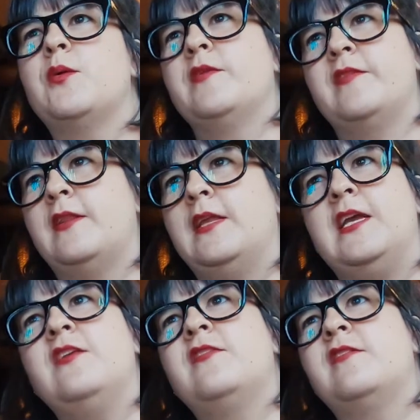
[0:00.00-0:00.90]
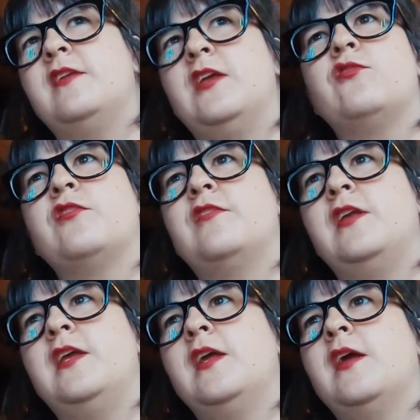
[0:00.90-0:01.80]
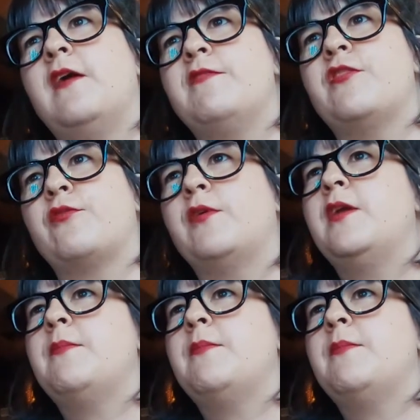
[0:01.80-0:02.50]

the least interesting of the three